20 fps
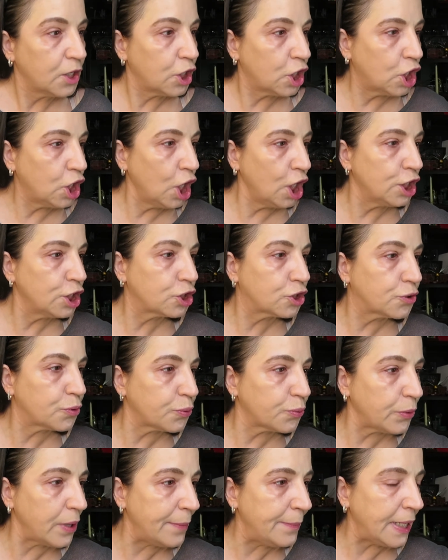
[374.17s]
good
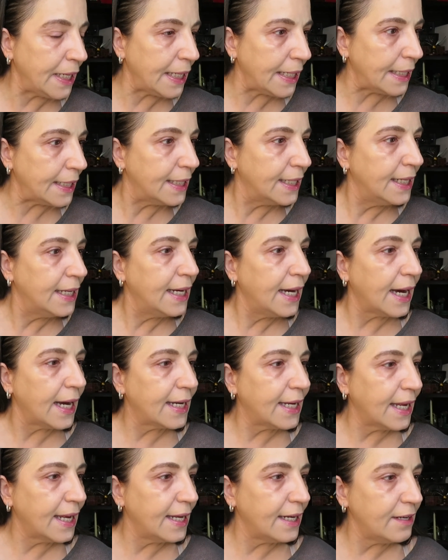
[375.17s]
criminy, I
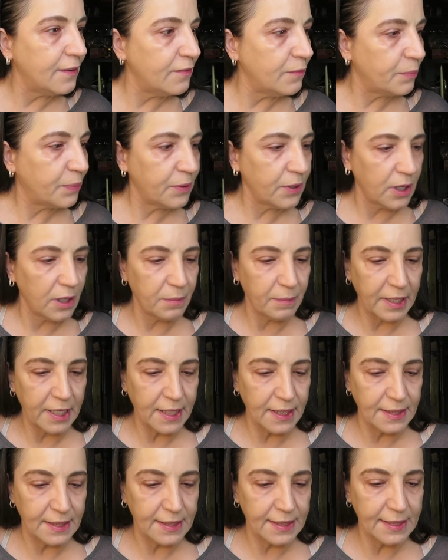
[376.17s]
can't even put on my
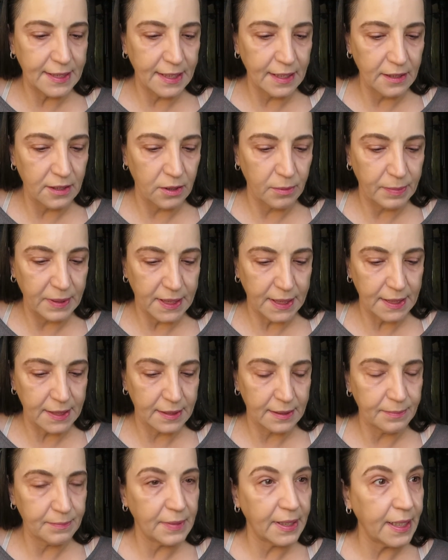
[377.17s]
concealer
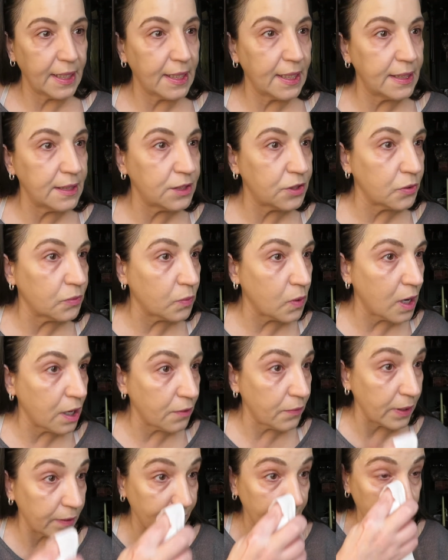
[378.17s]
because my eyes are
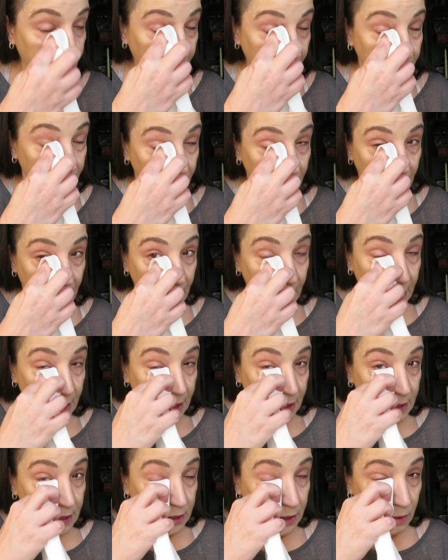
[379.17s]
watering right now.
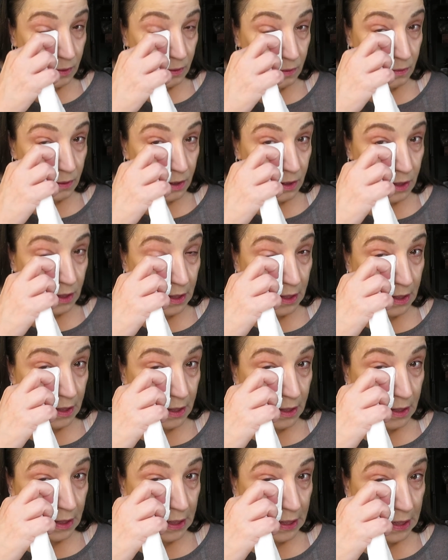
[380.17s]
So
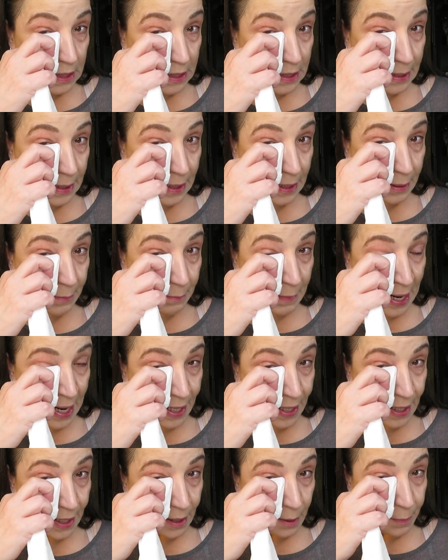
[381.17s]

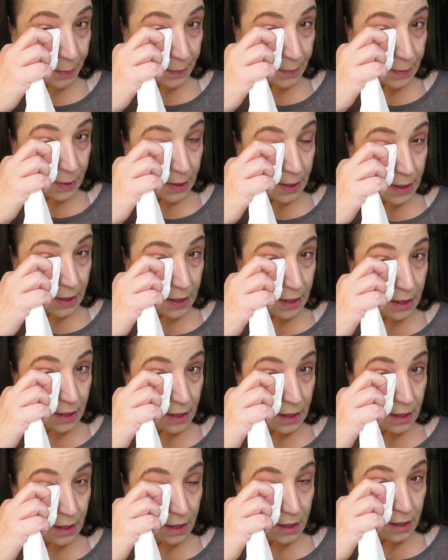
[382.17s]
makeup
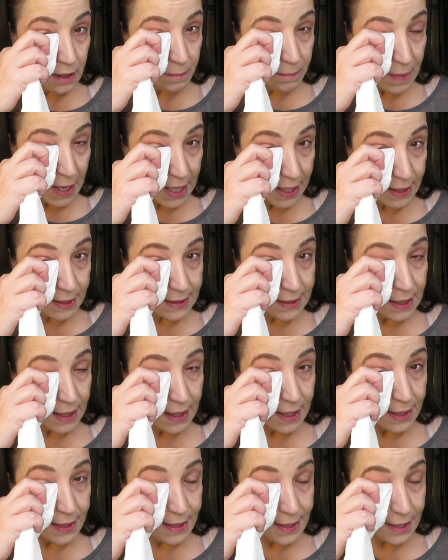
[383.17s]
makes
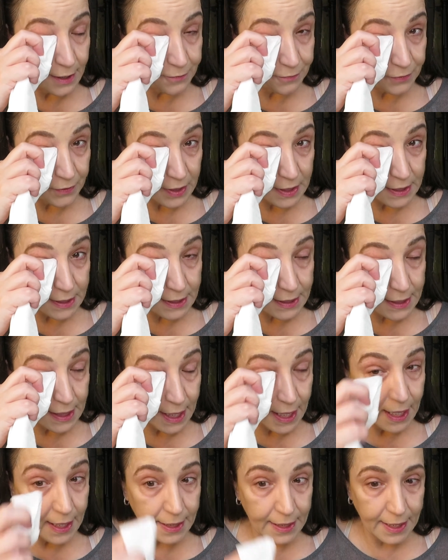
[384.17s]
a difference,
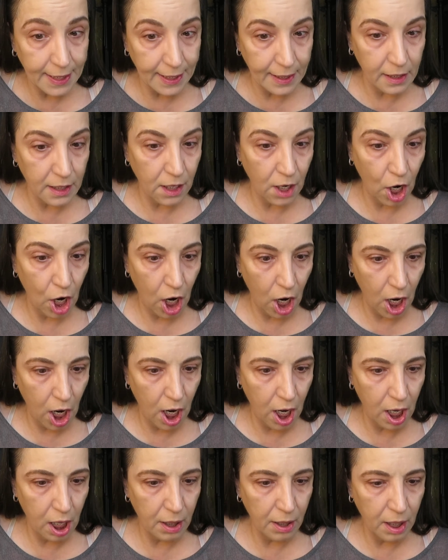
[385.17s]
and there
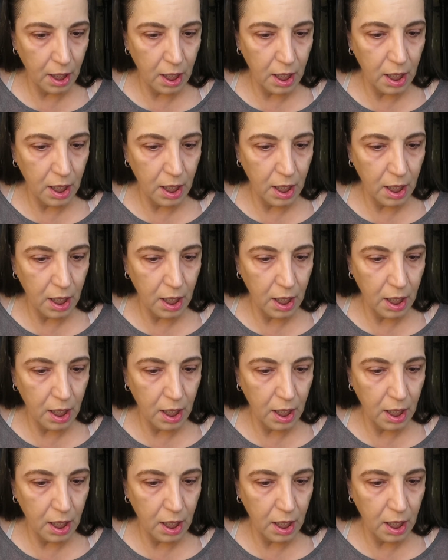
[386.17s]
are